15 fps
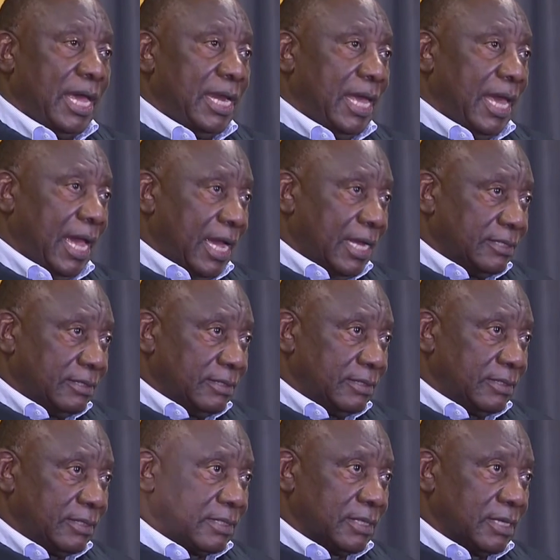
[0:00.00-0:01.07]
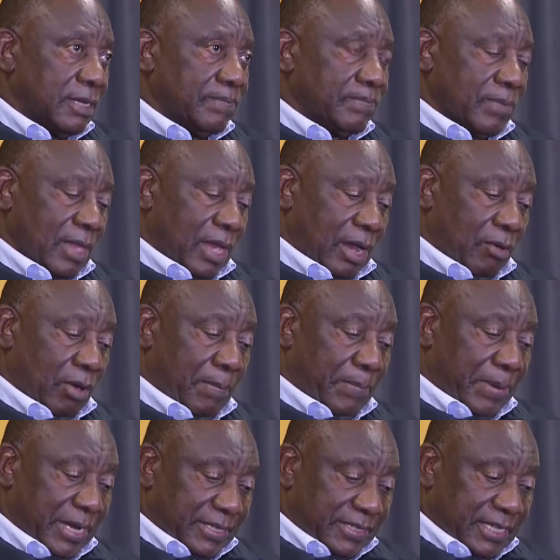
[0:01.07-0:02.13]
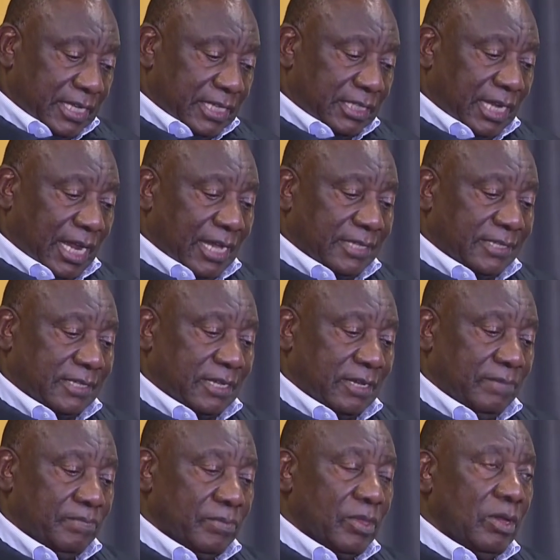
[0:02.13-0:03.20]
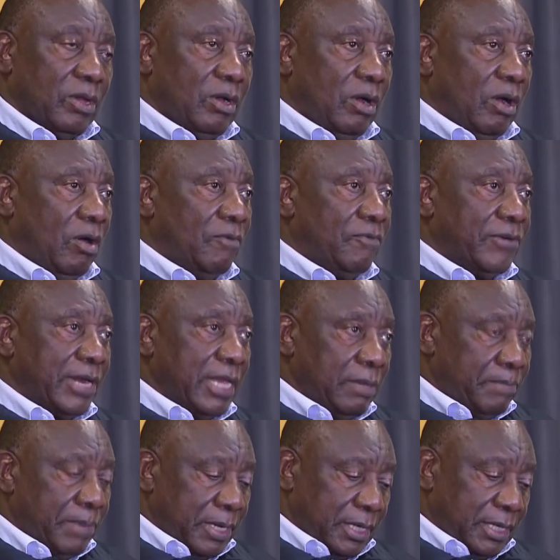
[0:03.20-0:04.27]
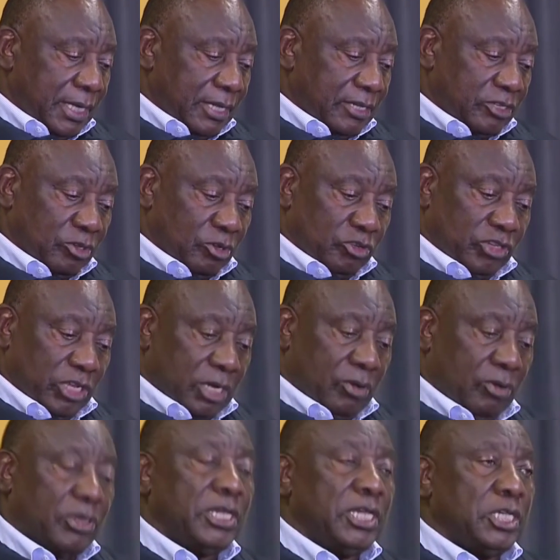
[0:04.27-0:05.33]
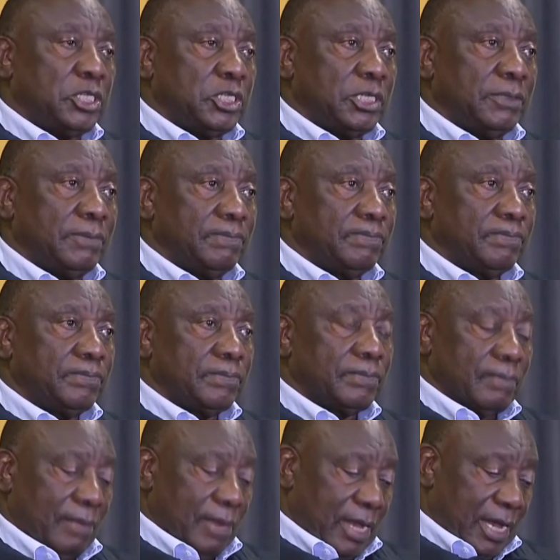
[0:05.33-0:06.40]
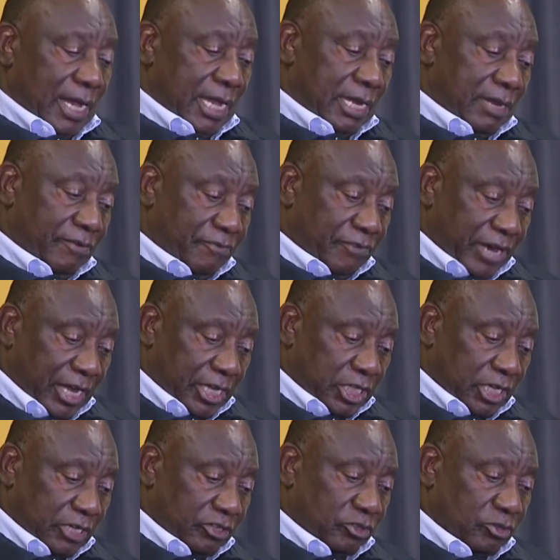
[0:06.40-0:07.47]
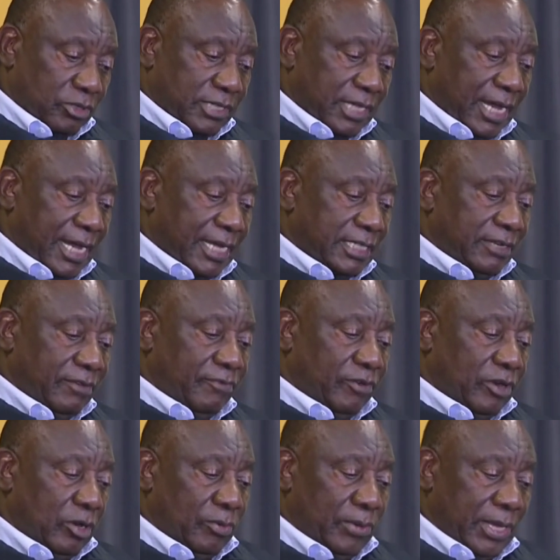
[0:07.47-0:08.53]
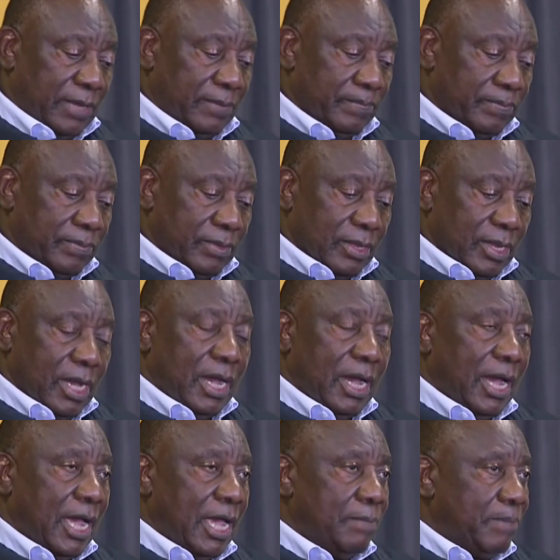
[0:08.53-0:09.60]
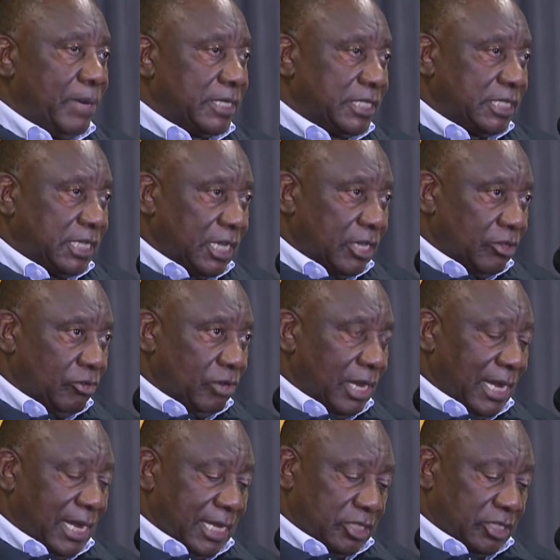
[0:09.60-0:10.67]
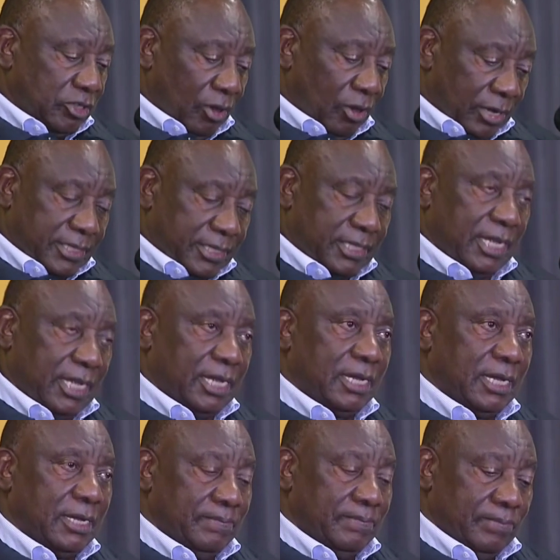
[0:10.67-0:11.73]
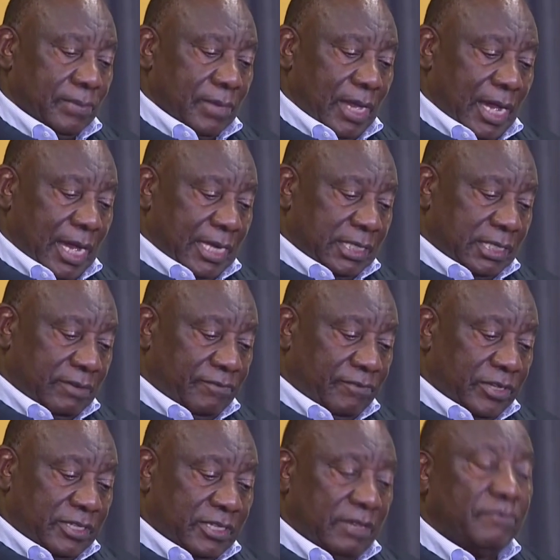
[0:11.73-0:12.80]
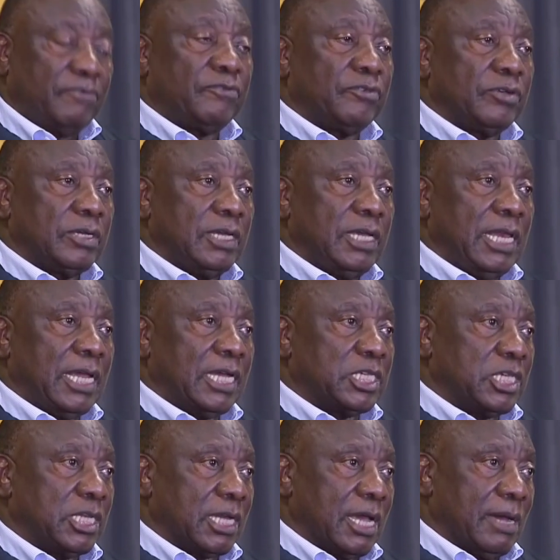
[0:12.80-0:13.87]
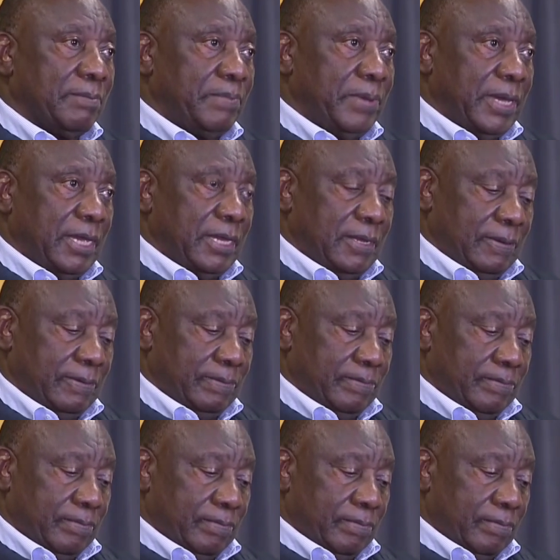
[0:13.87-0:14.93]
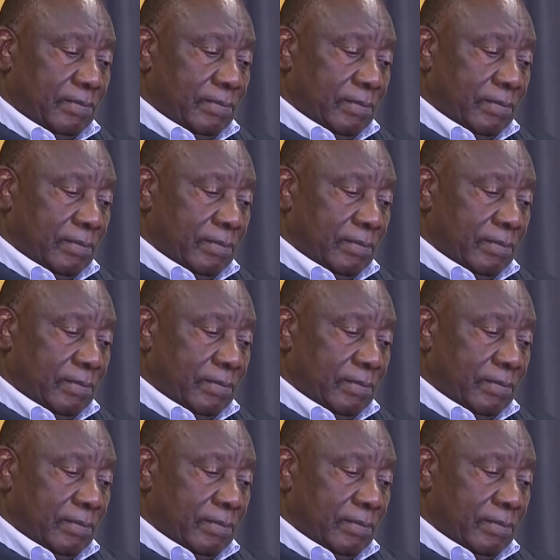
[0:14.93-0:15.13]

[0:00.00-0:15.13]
will enhance our pressing task of rebuilding social cohesion in a fractured society following a particularly toxic and divisive election campaign.